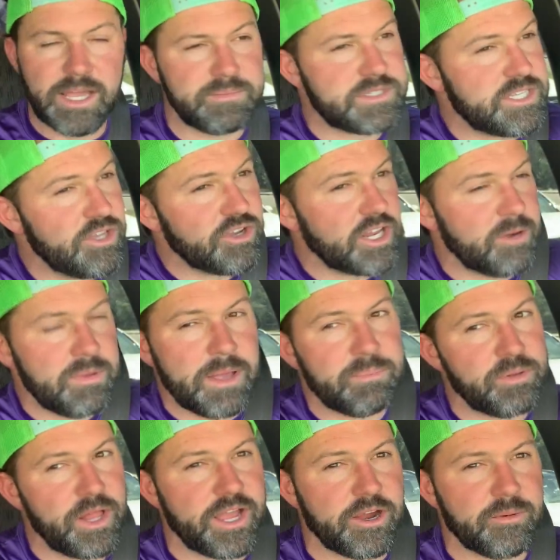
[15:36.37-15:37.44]
I'm still gonna be a
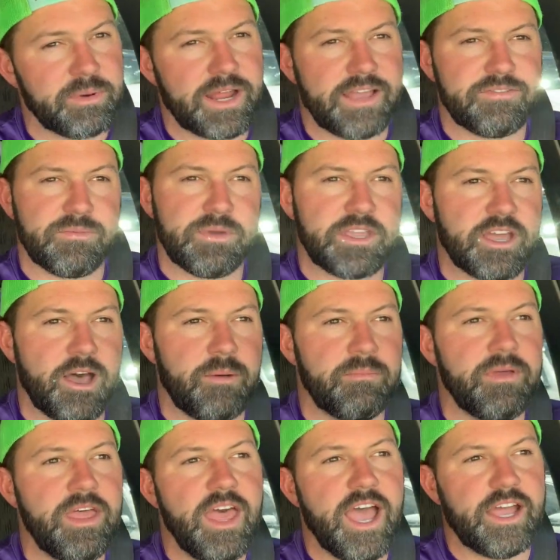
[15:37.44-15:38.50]
player, but I have to
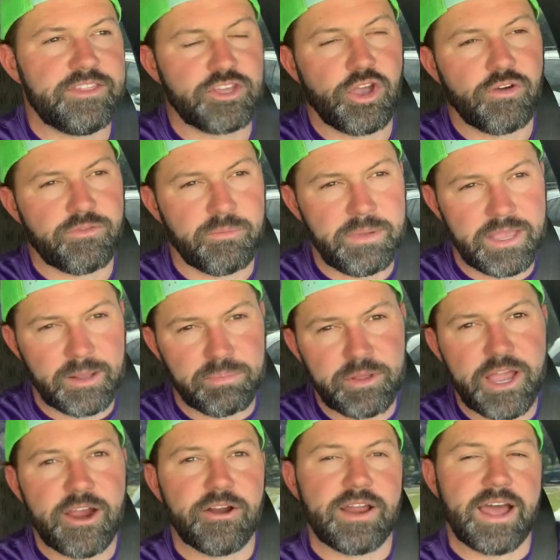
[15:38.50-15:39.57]
become, I have to go from being a
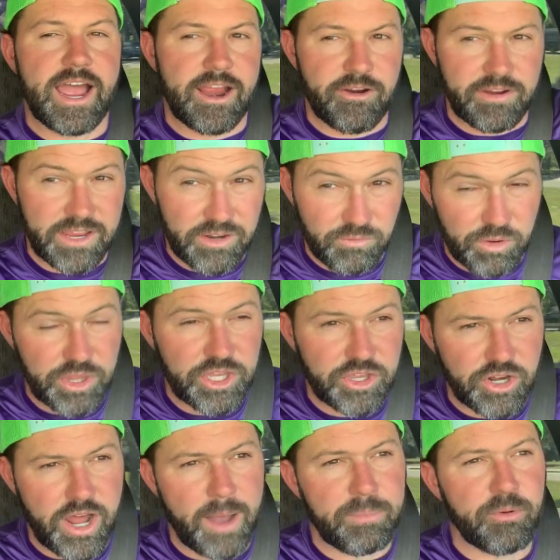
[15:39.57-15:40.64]
player to hiring in really good
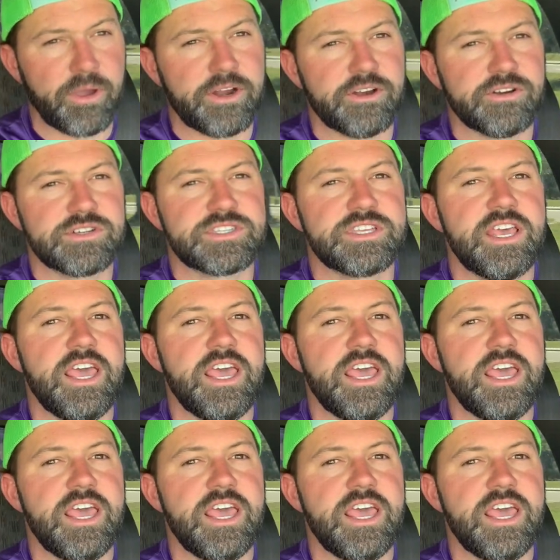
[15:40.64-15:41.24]
operators